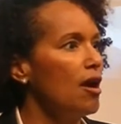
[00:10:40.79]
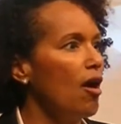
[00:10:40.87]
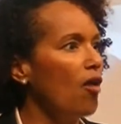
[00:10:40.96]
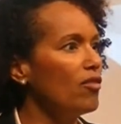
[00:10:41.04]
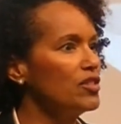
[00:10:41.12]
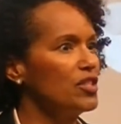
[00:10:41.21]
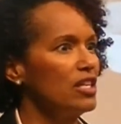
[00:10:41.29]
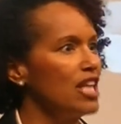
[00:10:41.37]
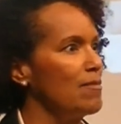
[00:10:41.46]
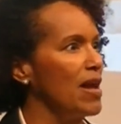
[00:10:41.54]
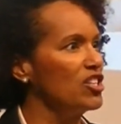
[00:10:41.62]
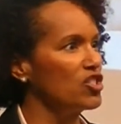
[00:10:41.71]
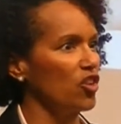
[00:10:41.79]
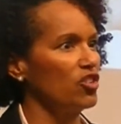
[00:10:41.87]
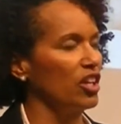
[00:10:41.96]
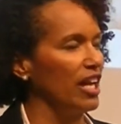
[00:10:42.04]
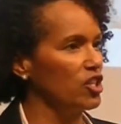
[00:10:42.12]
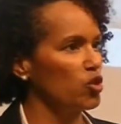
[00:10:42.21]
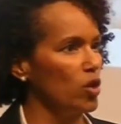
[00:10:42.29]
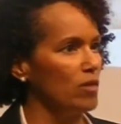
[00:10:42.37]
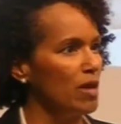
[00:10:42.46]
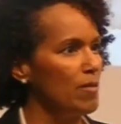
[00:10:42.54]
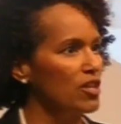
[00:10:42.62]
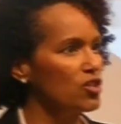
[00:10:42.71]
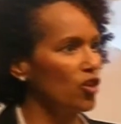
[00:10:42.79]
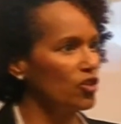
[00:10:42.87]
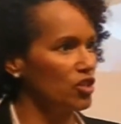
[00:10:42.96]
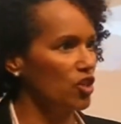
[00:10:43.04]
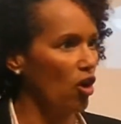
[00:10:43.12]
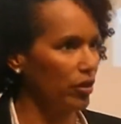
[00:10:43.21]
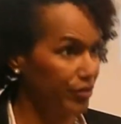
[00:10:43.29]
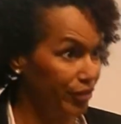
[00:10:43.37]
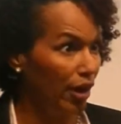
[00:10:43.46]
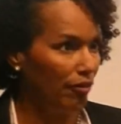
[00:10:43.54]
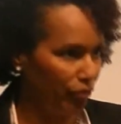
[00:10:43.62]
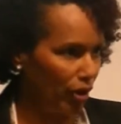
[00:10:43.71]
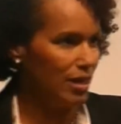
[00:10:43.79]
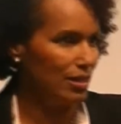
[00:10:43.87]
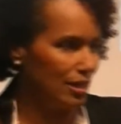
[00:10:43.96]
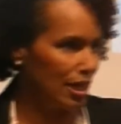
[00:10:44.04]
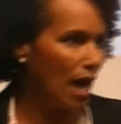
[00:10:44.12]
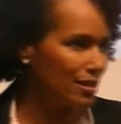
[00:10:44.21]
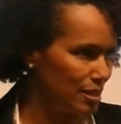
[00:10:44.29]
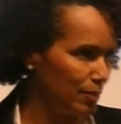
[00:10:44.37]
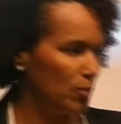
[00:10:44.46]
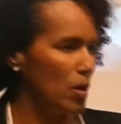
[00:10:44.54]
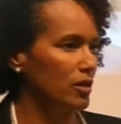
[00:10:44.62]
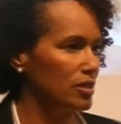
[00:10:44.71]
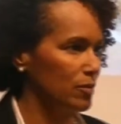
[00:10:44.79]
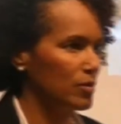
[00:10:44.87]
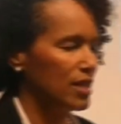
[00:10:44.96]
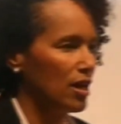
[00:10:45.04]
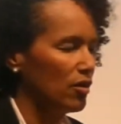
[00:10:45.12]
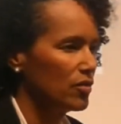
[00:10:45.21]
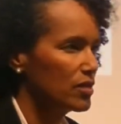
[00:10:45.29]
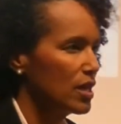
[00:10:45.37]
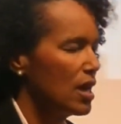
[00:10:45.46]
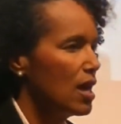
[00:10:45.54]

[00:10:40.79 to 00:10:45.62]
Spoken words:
All of a sudden, they may start to like scream. They may start to talk stuff, right, and gossip amongst themselves.